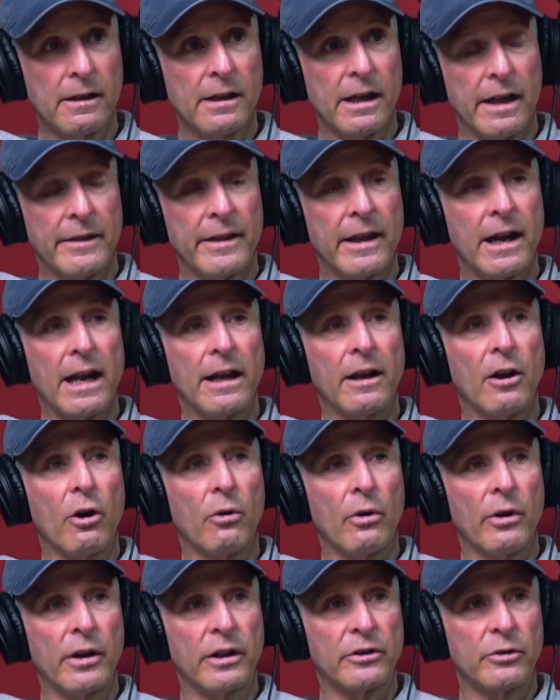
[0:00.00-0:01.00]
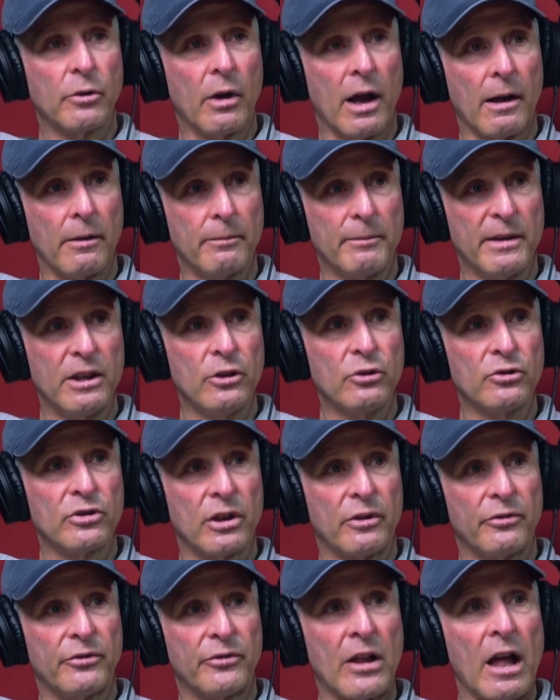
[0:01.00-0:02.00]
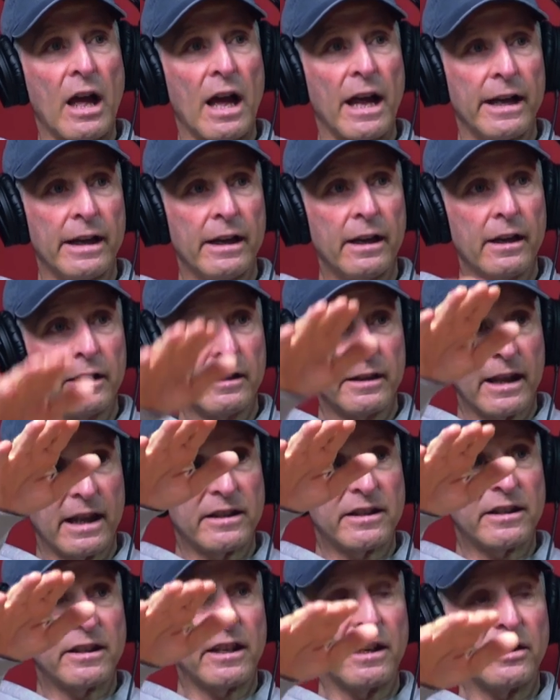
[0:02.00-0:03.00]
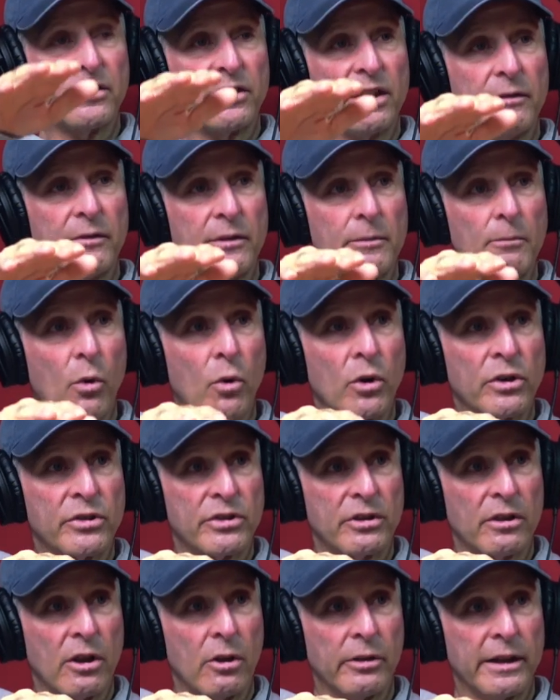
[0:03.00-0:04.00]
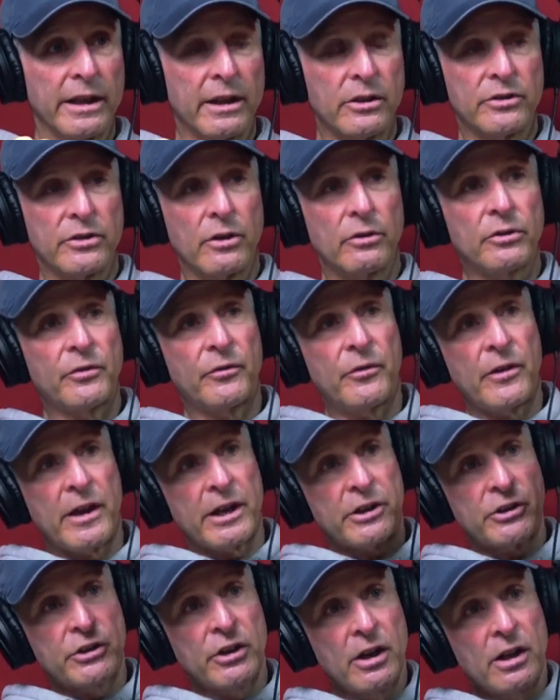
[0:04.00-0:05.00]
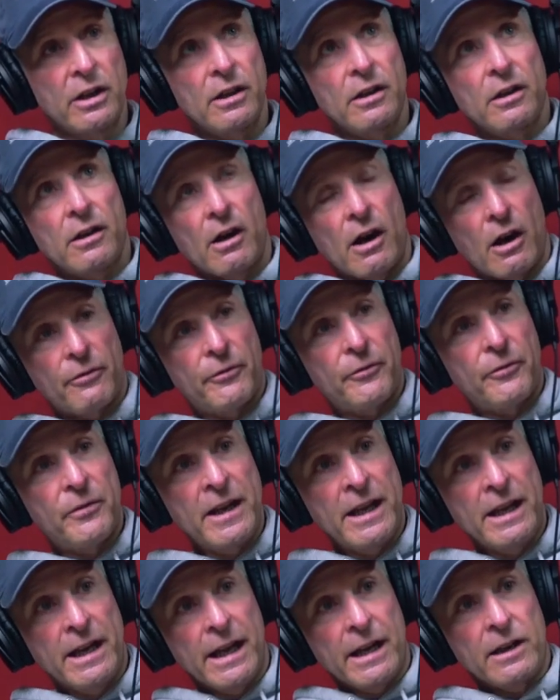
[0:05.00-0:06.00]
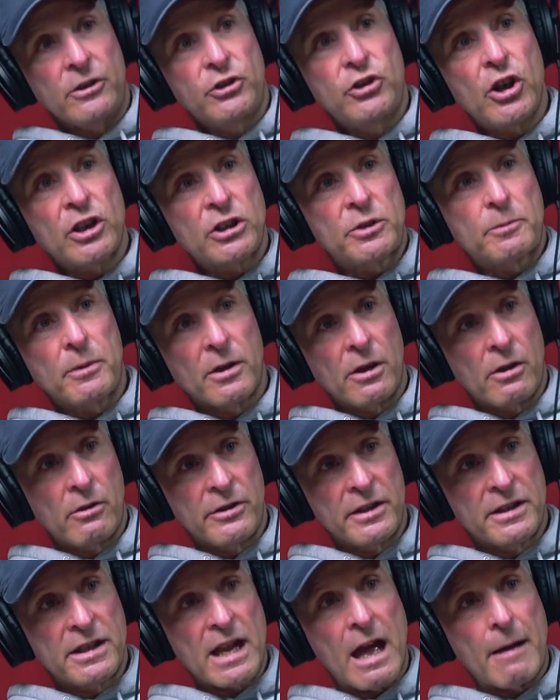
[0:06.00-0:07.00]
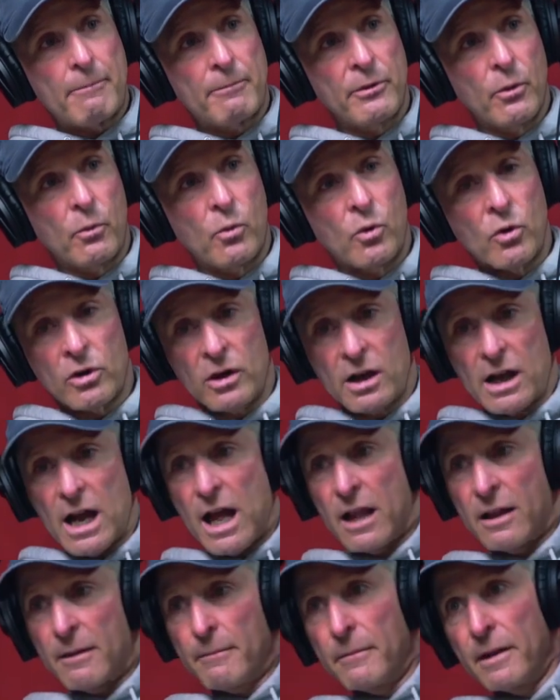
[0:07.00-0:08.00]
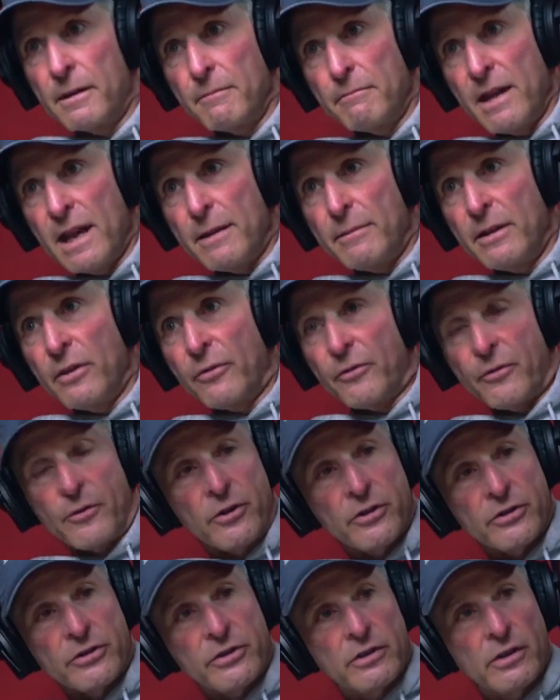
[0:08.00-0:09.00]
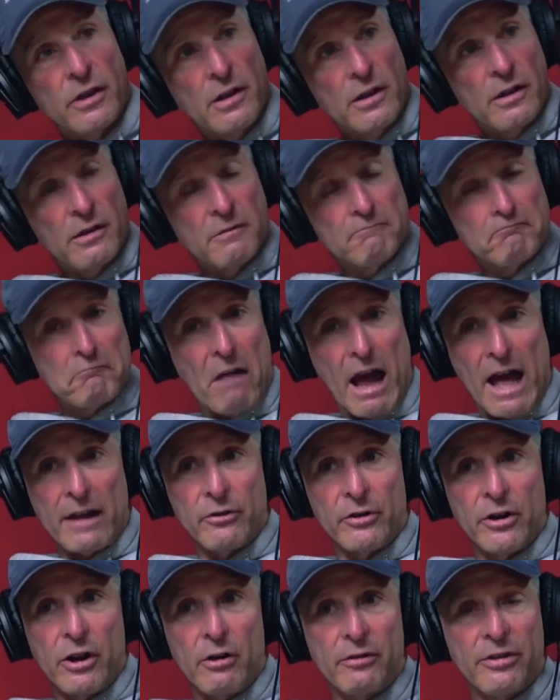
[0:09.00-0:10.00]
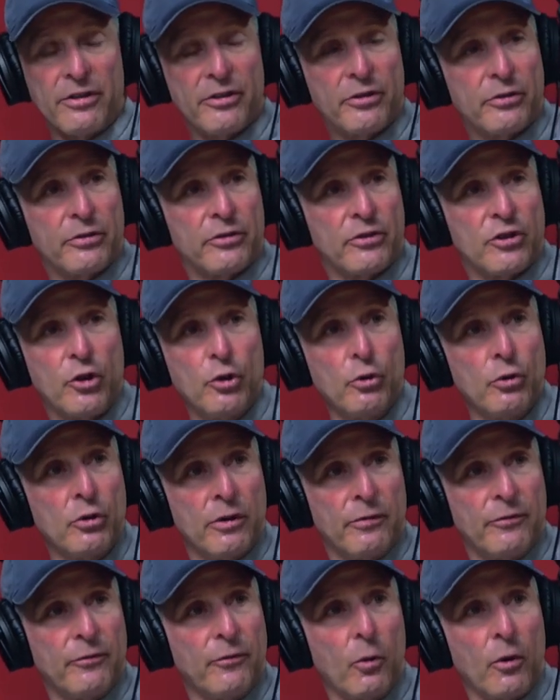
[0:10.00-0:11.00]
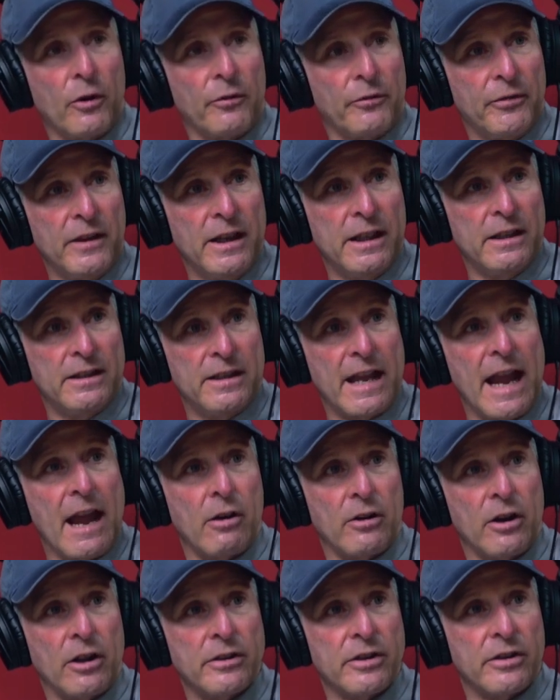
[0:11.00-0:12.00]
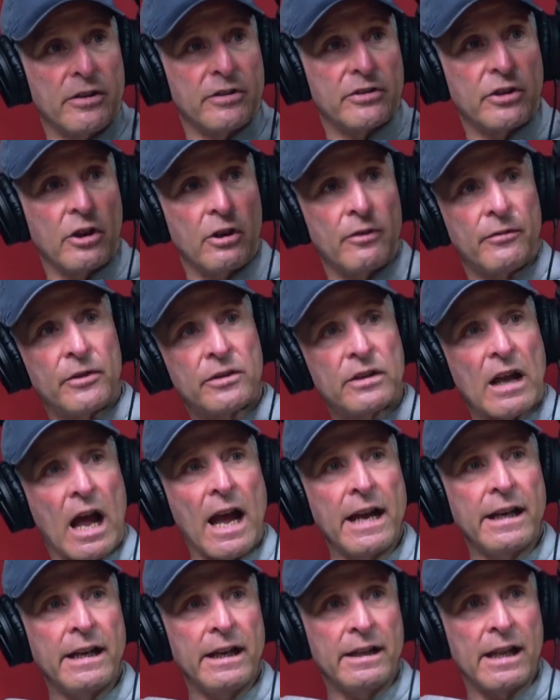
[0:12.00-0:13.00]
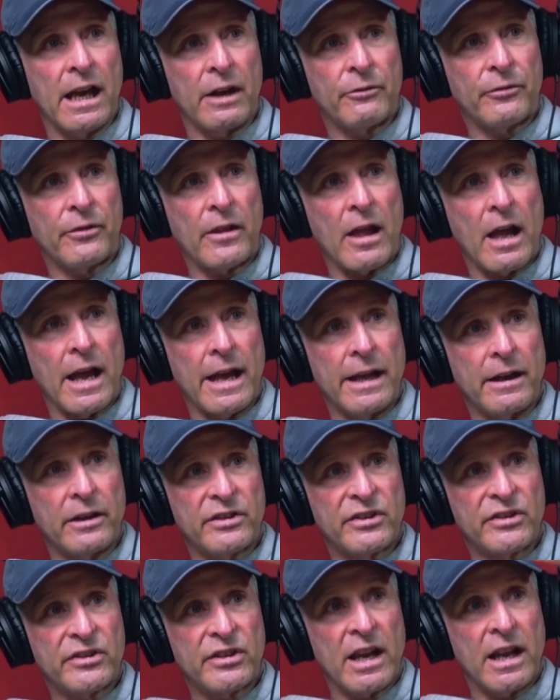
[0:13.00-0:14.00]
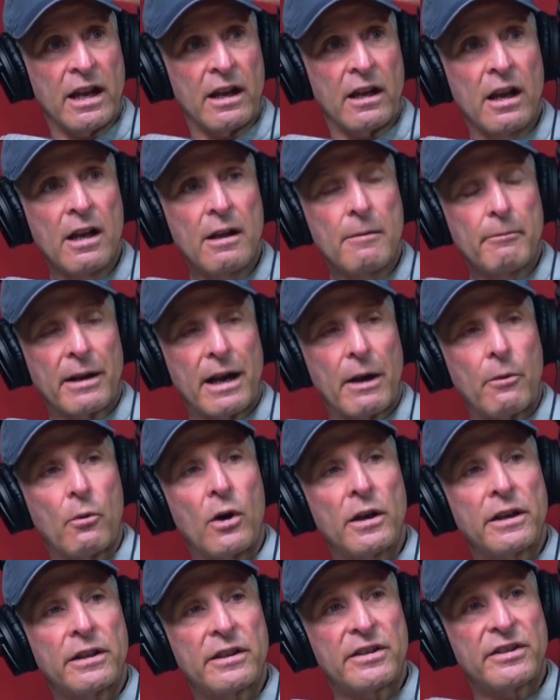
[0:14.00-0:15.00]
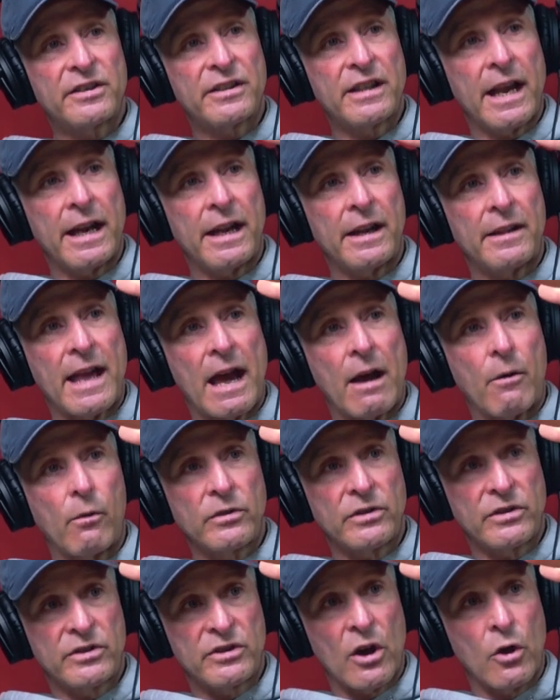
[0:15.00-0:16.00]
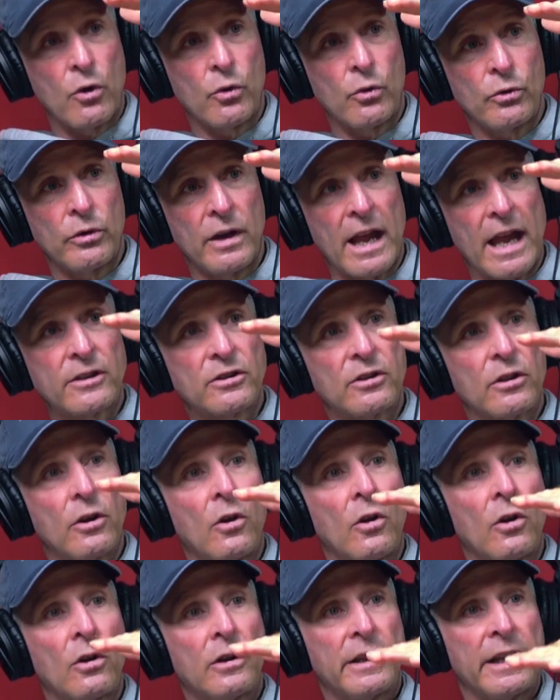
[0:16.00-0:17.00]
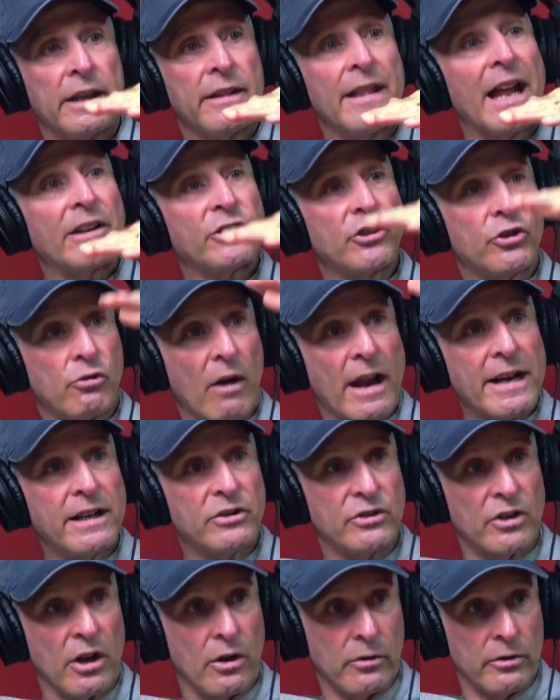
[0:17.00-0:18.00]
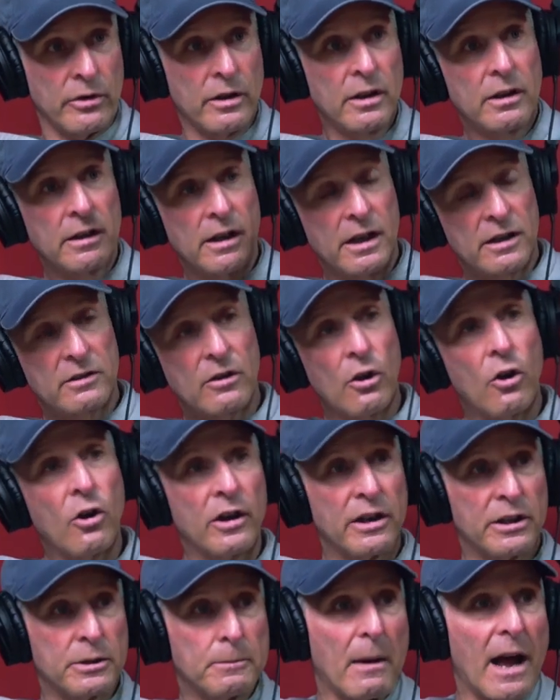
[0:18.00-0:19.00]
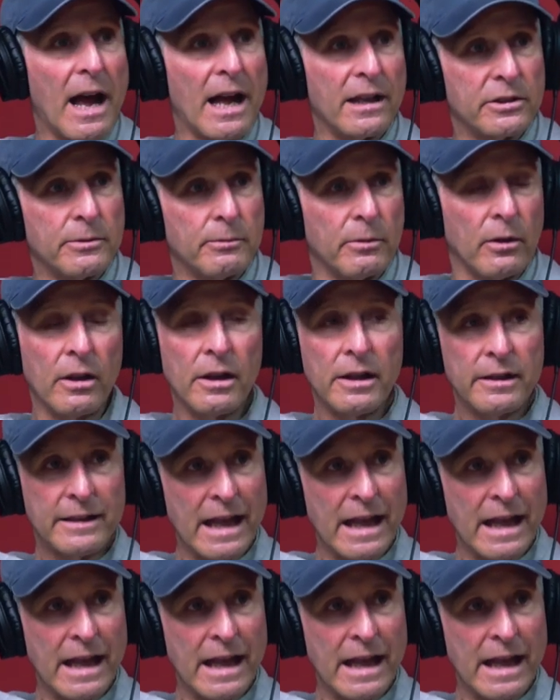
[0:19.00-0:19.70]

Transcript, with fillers: And then I go on to, I'll be using a fly that sinks even more slowly because those fish are feeding just below the top of the water column, maybe the first, I don't know, two to four feet down under the surface. I need that fly to sink, but I want it to stay in that zone as long in that strike zone as long as possible.